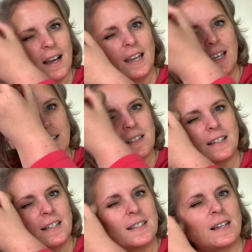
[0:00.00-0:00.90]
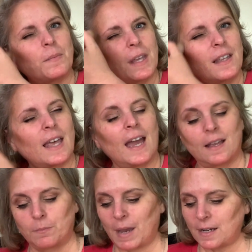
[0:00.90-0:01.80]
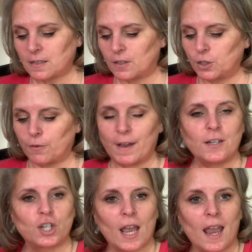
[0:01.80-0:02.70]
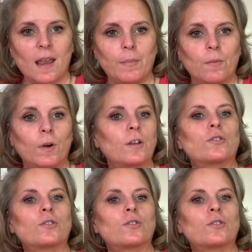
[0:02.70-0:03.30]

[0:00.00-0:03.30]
It's something that, based on your face shape and what you're